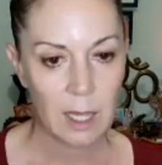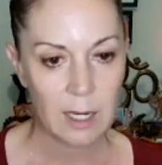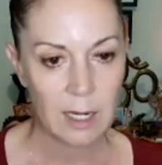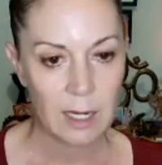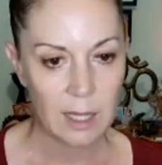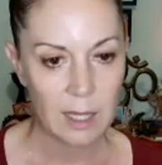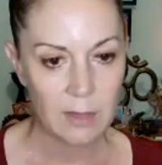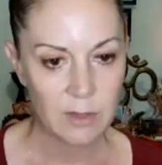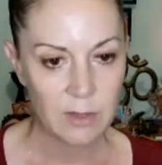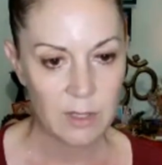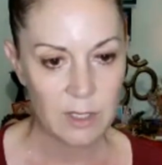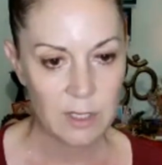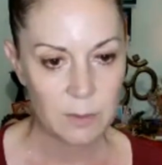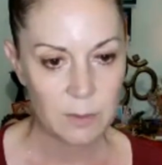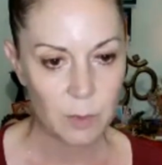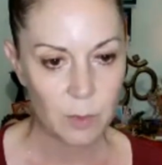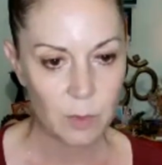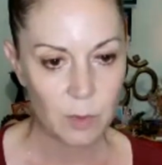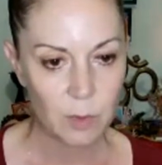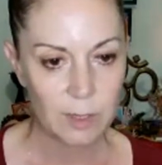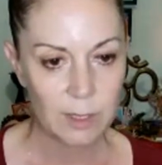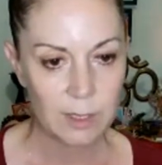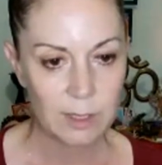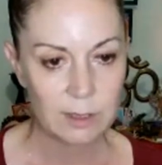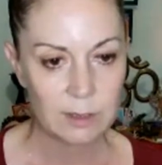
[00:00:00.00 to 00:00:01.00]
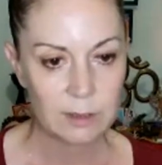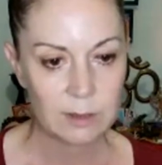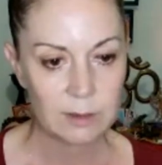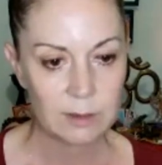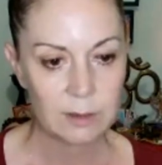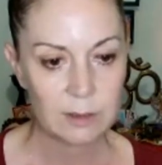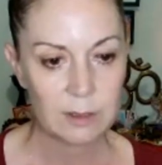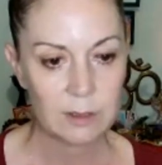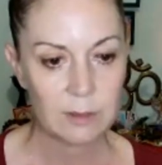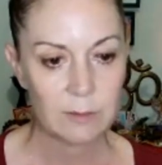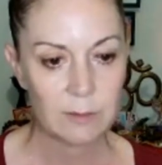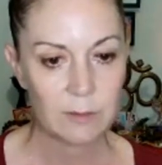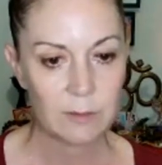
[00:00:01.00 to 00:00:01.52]
And at this point,
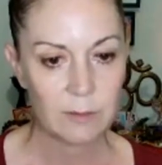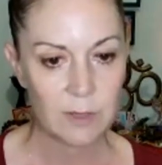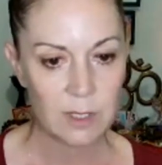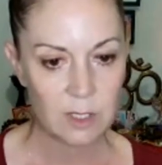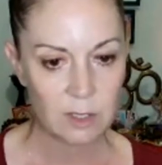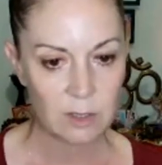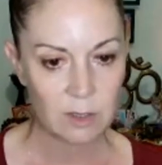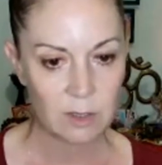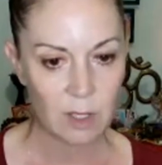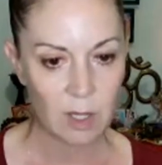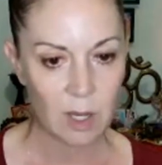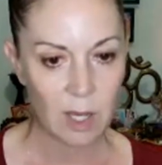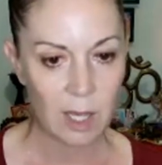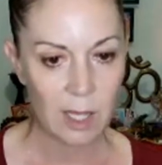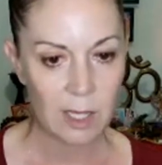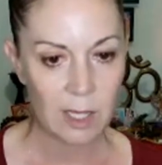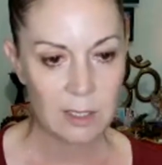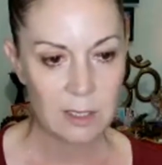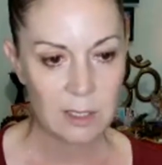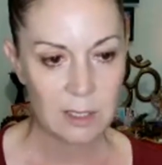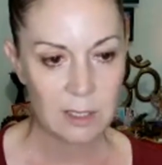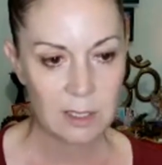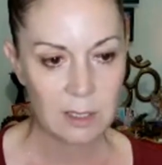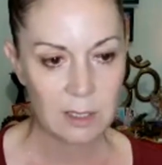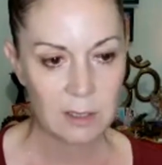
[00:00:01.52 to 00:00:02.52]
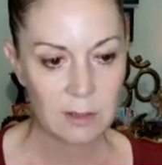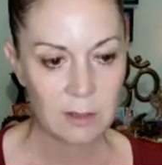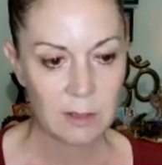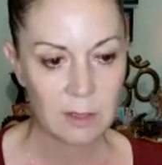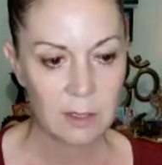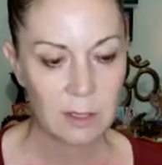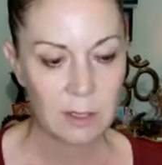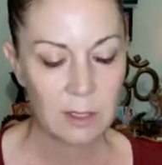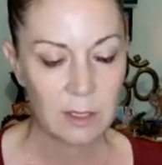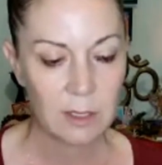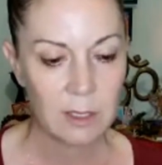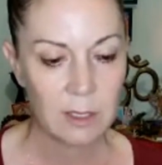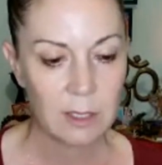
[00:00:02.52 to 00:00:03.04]
visualize
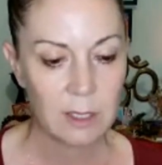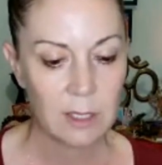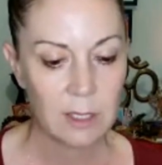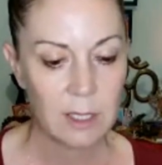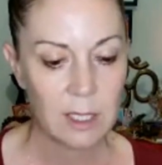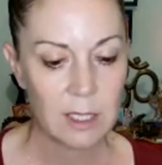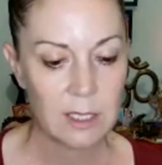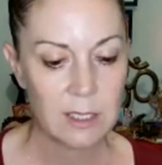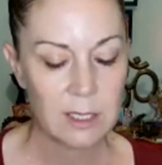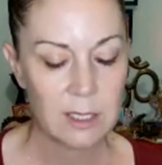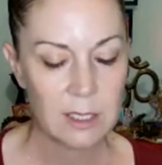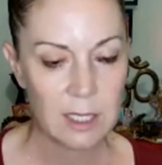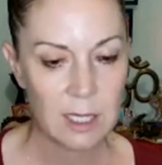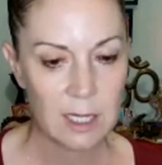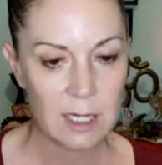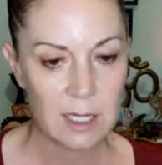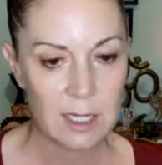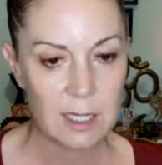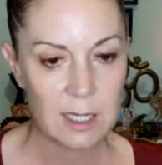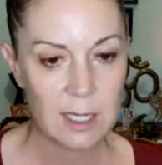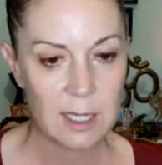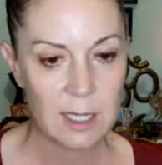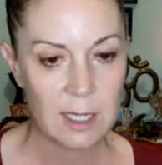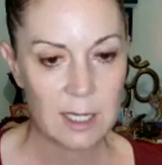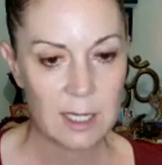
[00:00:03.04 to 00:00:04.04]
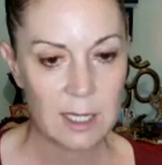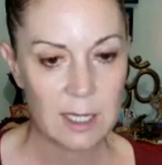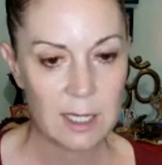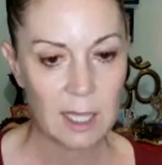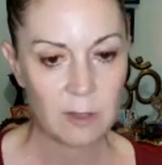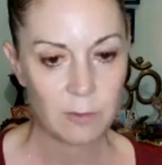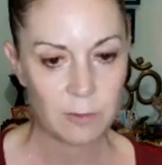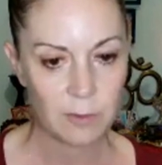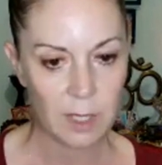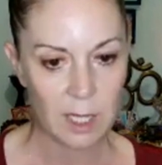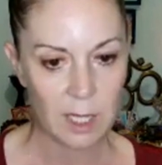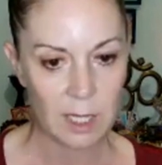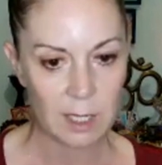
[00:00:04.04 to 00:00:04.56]
a steady
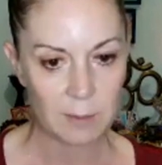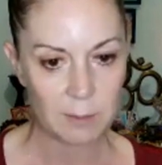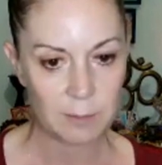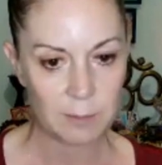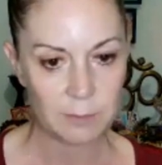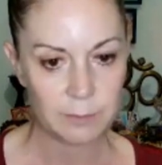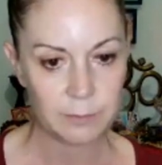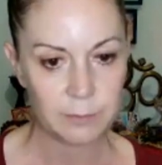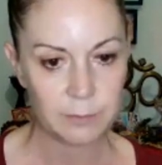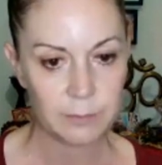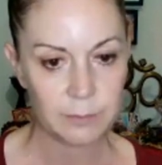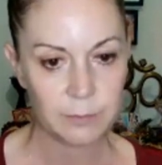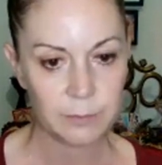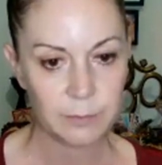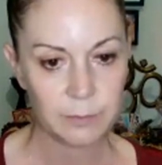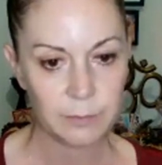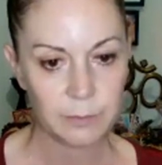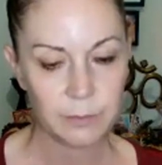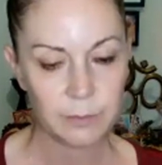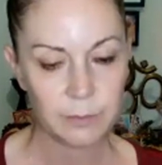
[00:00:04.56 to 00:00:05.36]
candle flame.